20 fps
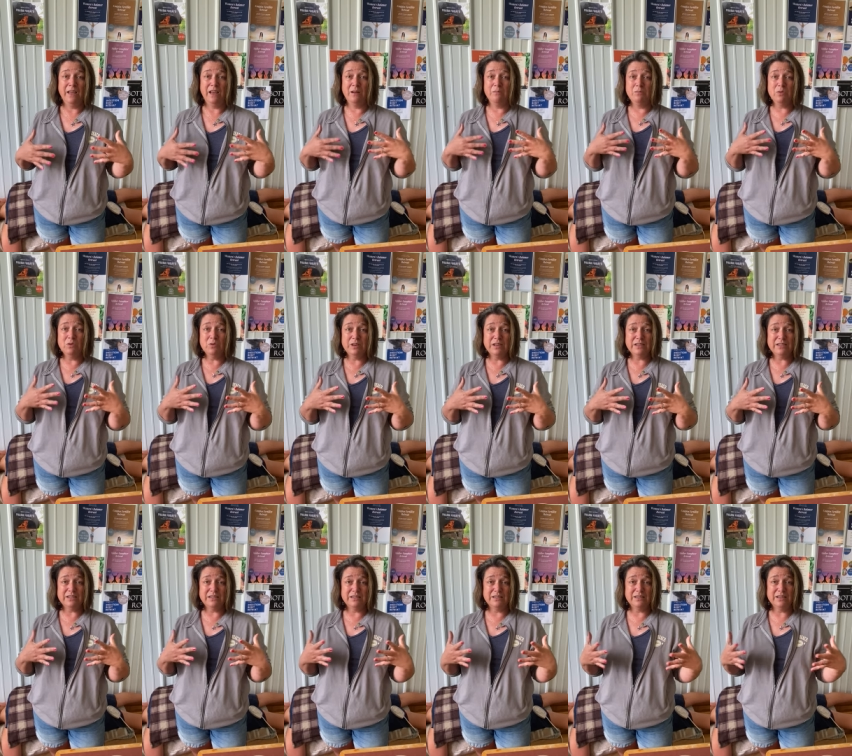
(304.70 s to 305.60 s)
That
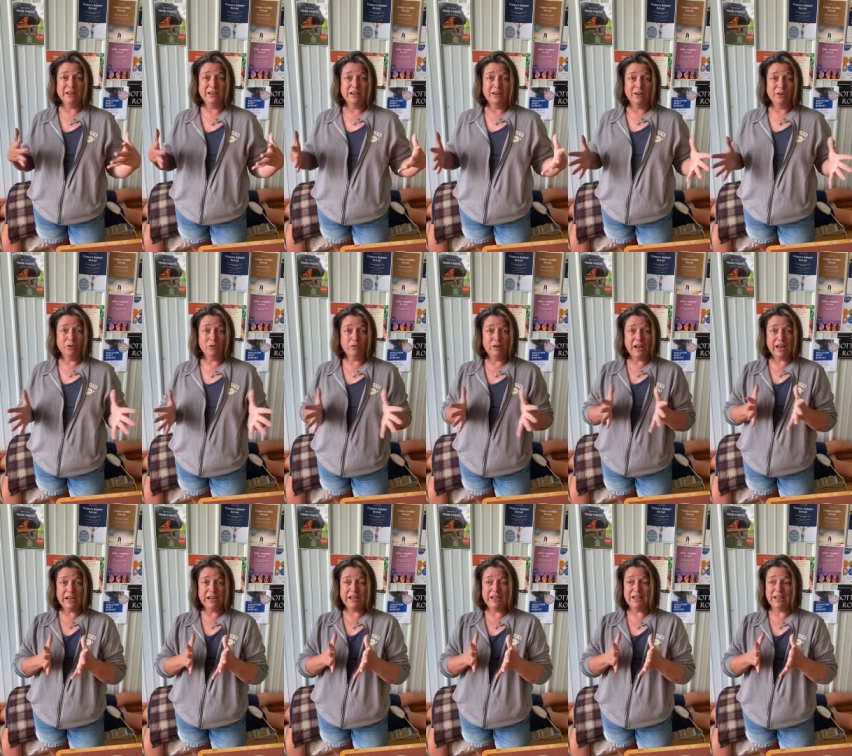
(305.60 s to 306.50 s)
mucus is
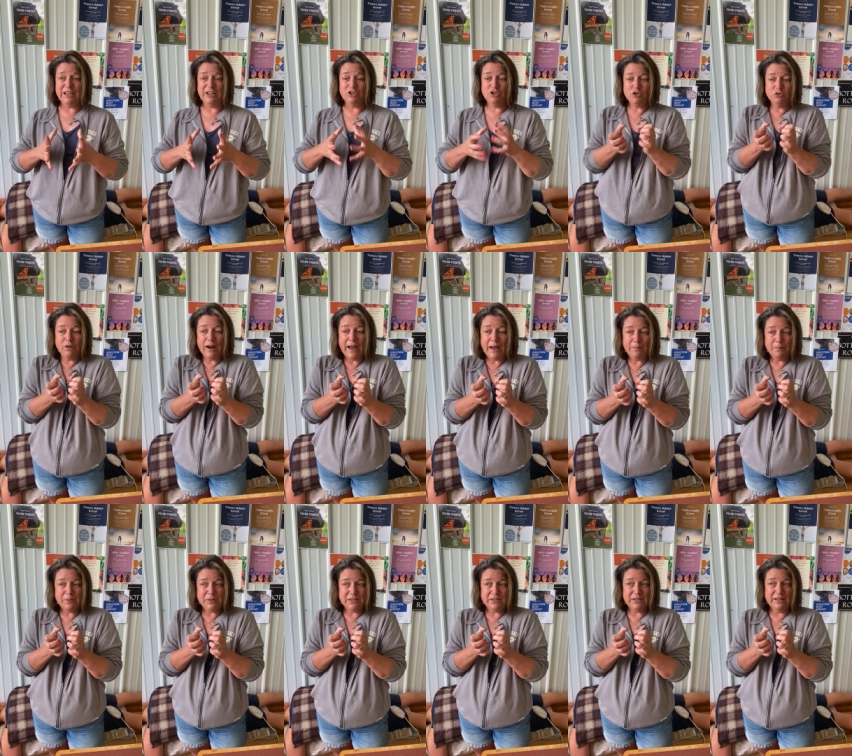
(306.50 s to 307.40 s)
created. It
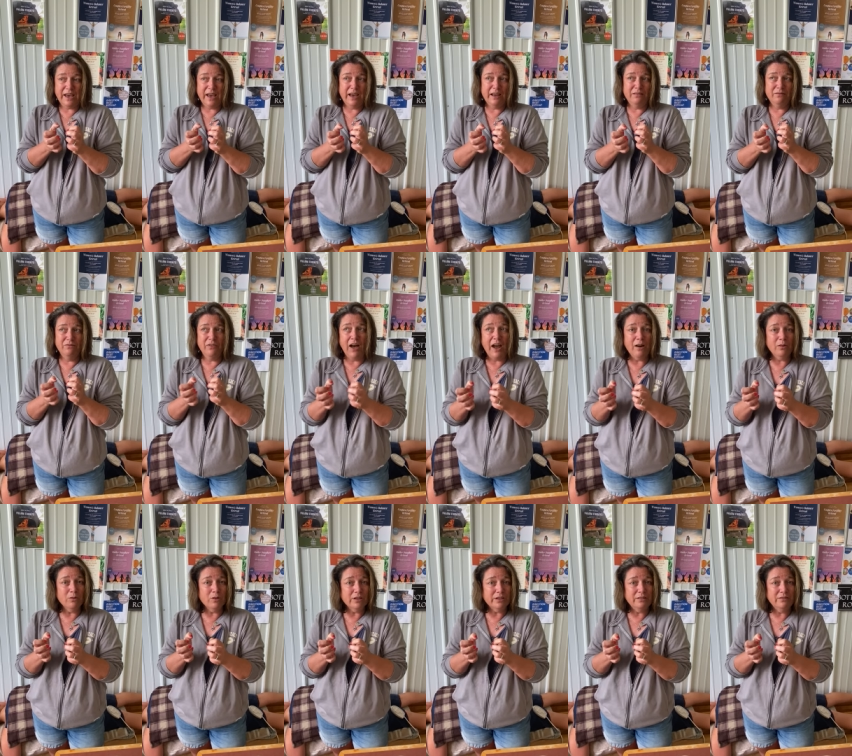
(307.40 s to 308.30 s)
traps that
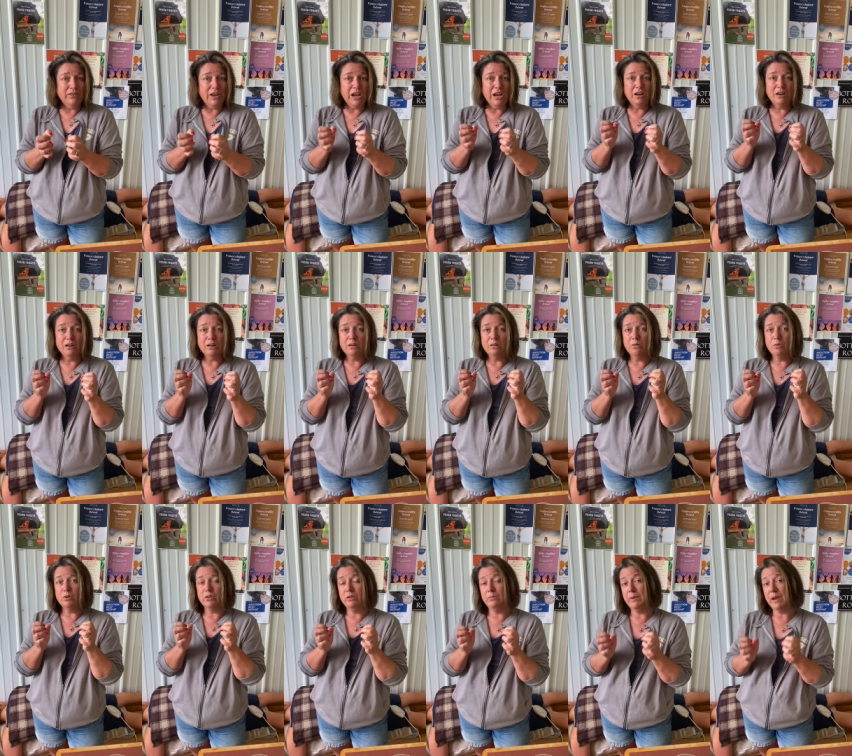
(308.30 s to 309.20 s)
viral invader
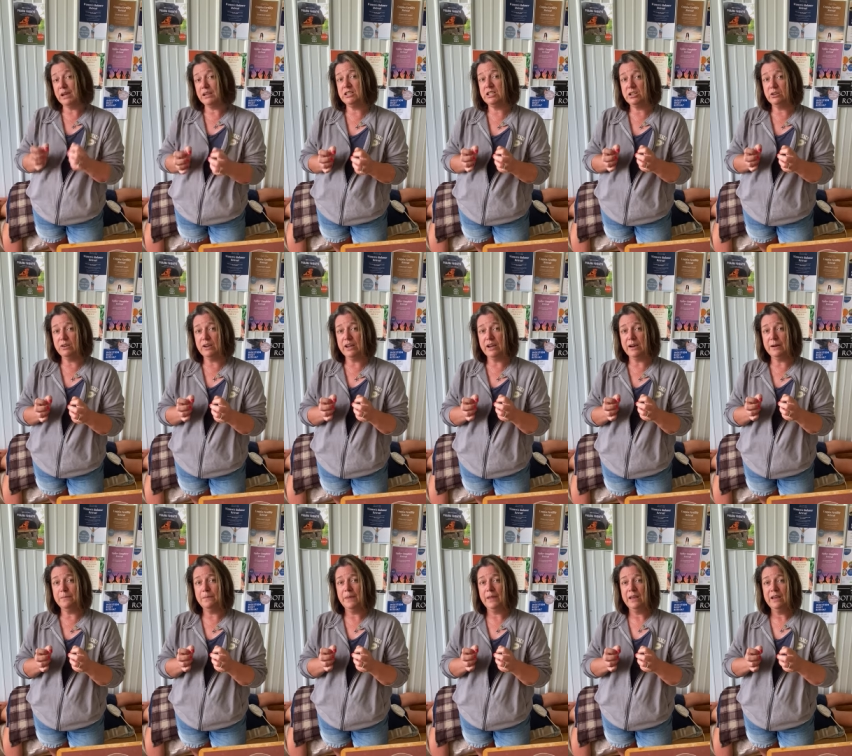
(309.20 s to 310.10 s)
or the
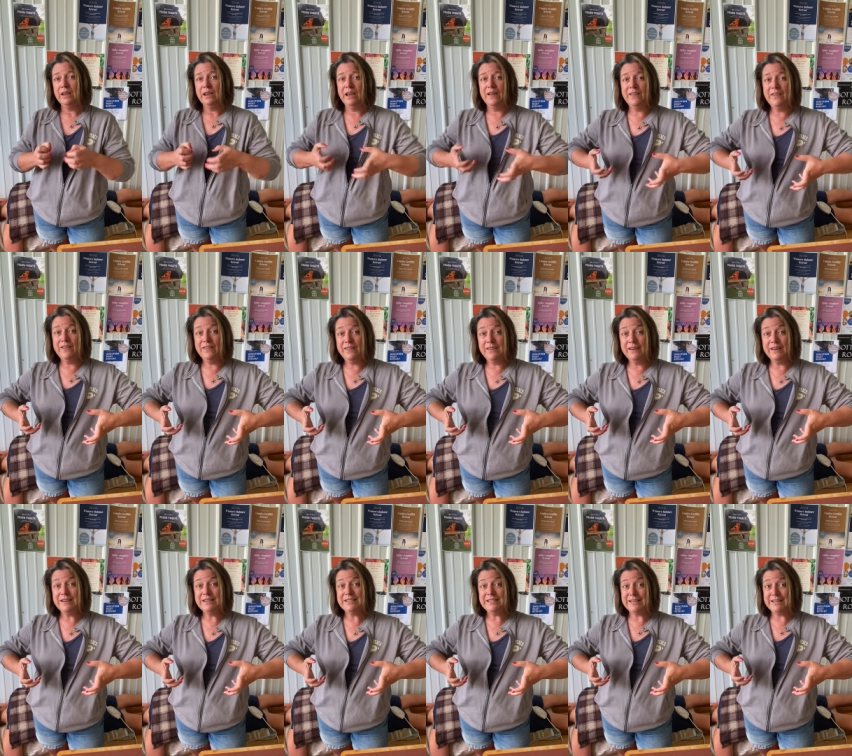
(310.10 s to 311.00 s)
bacteria. And then the
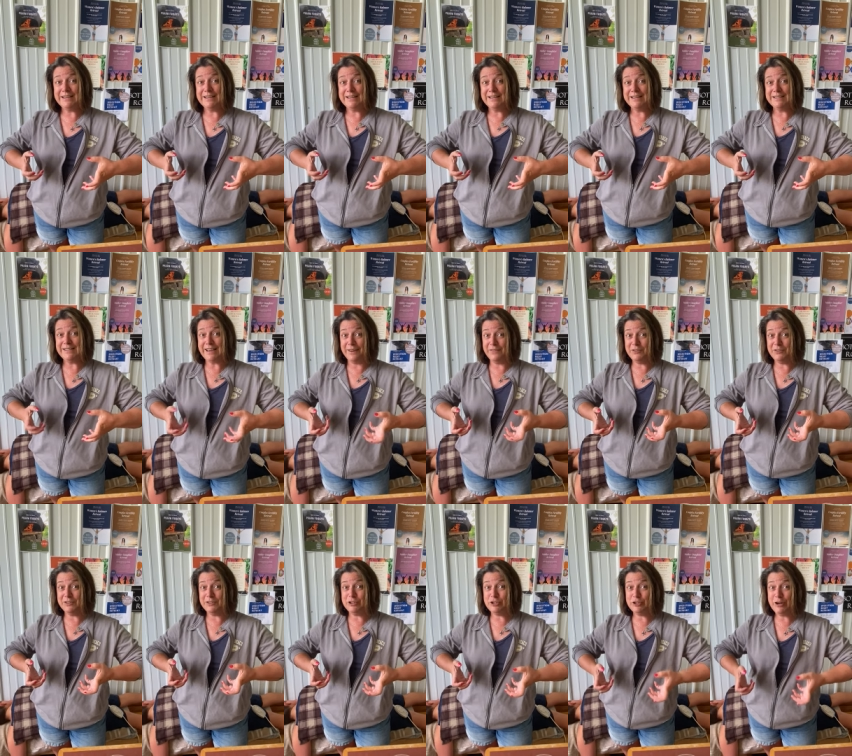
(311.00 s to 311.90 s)
idea is
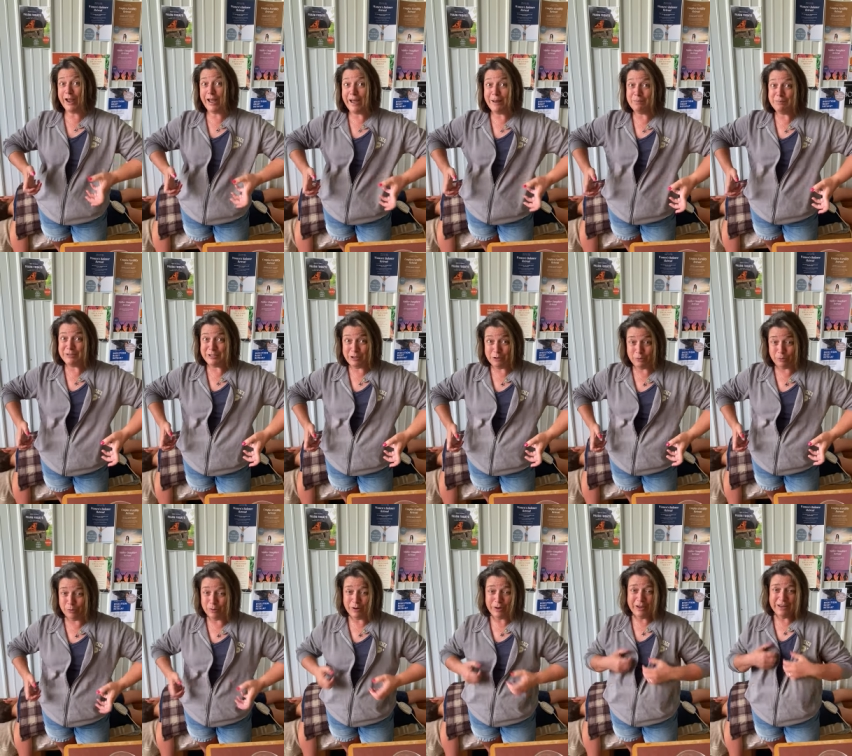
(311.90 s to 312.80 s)
after it's trapped,
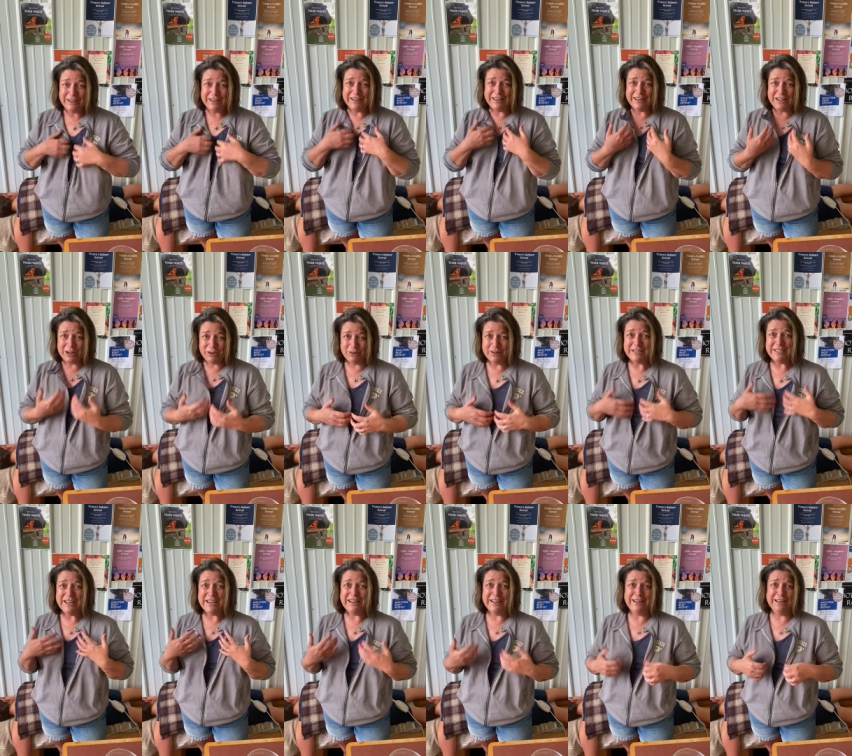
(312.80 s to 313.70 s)
you get
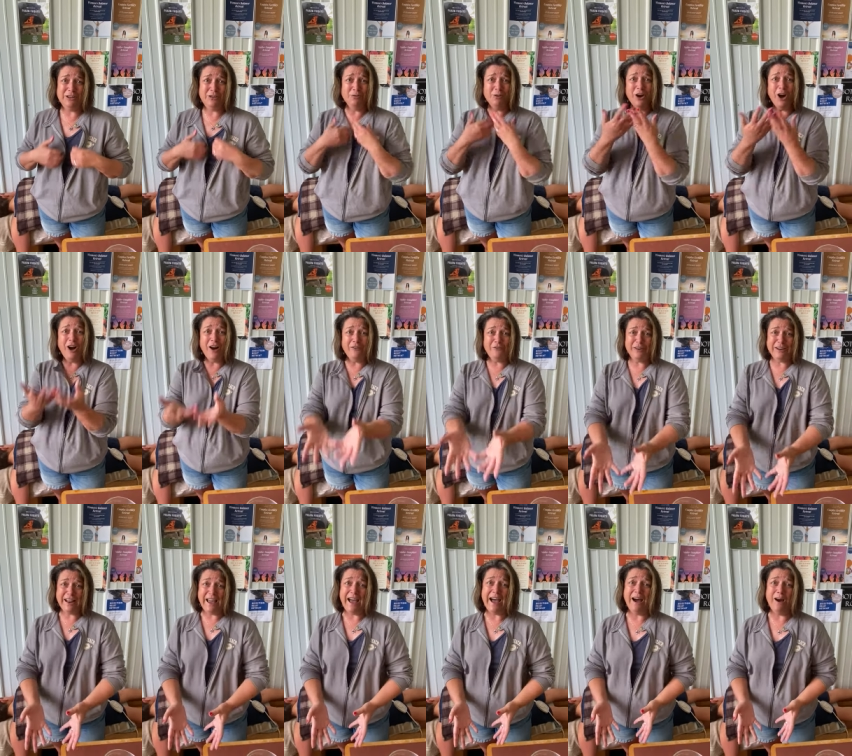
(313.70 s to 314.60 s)
irritated and you cough
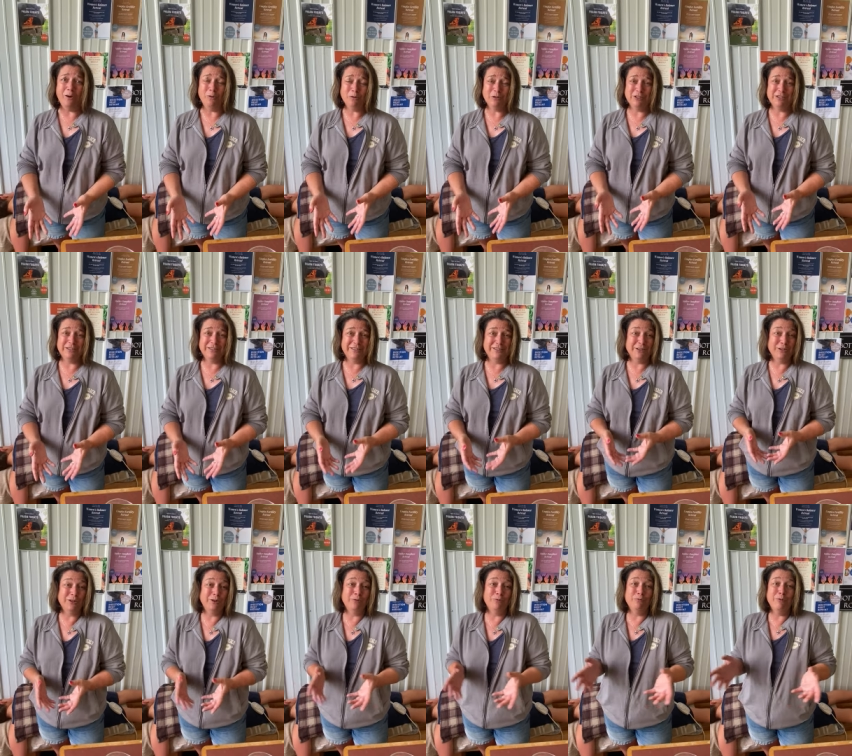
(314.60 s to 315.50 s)
it out. It's a
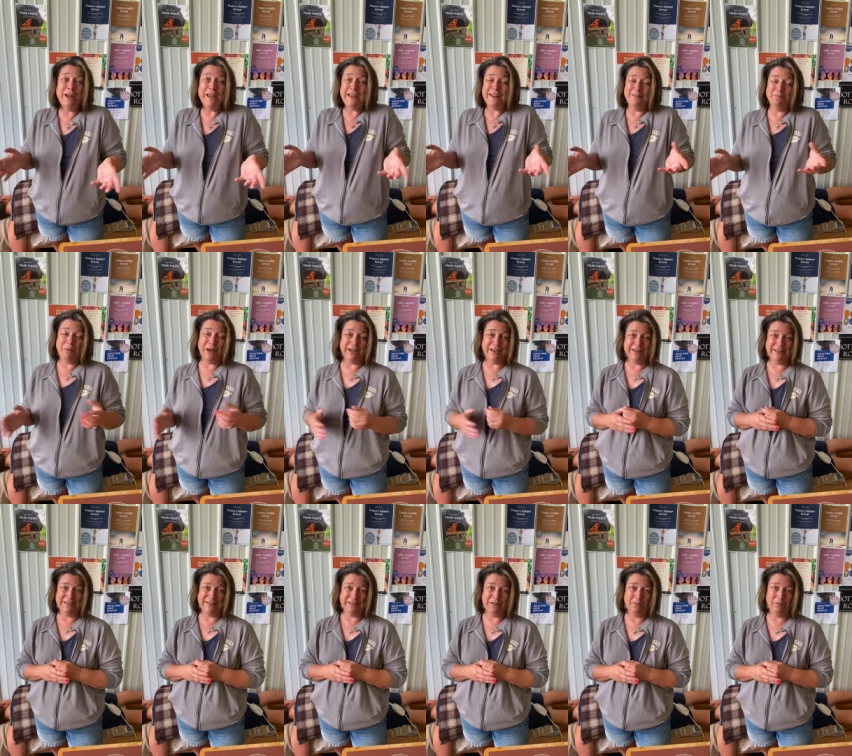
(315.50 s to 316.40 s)
great
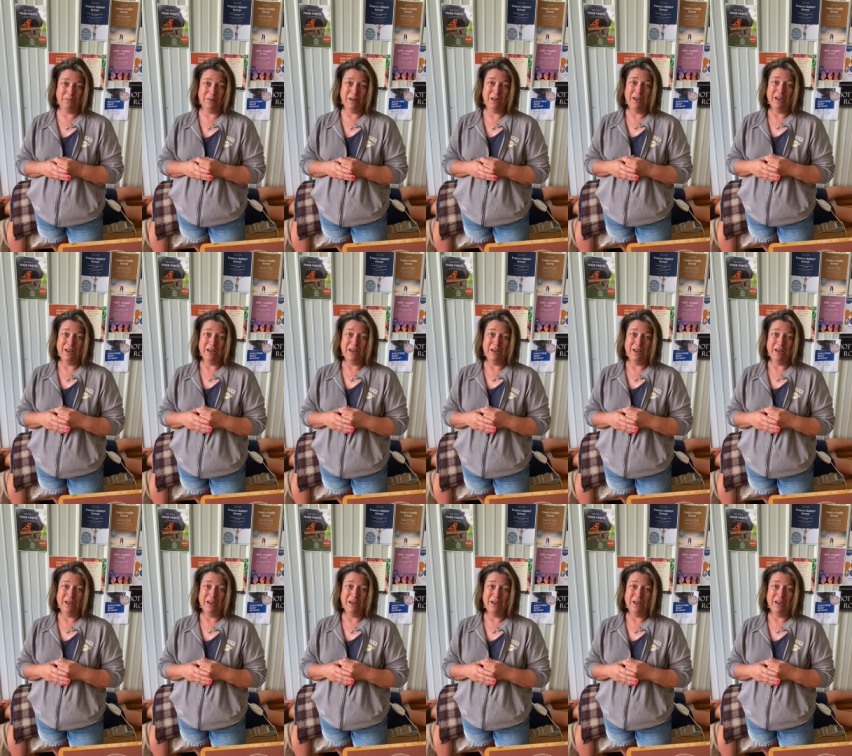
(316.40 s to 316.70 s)
mechanism